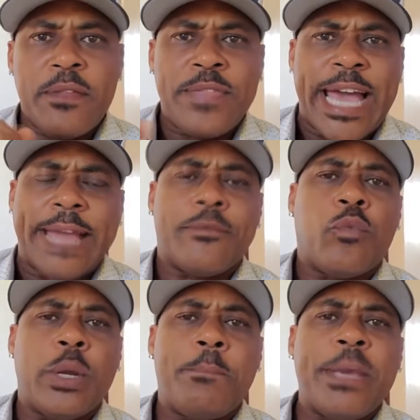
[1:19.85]
that
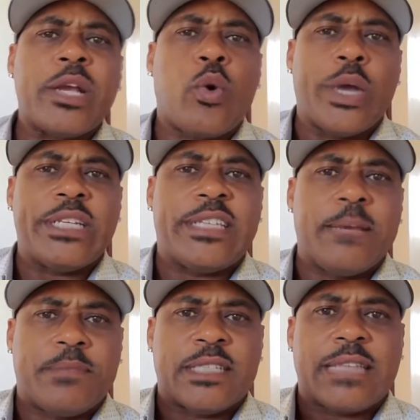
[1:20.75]
when Bitcoin
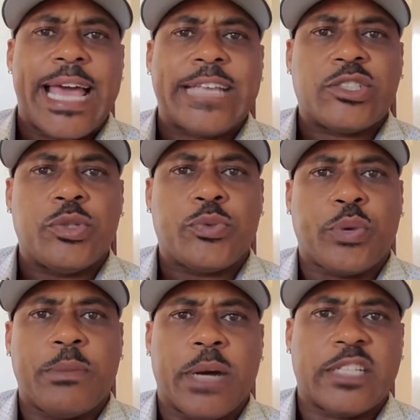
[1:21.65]
dipped this last
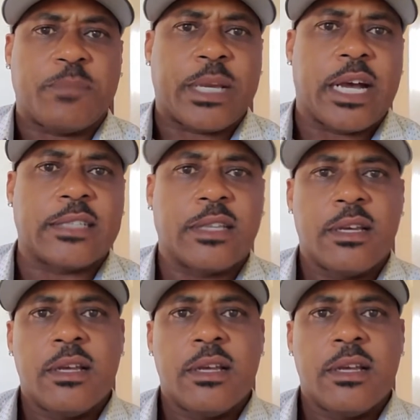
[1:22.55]
2-3 months because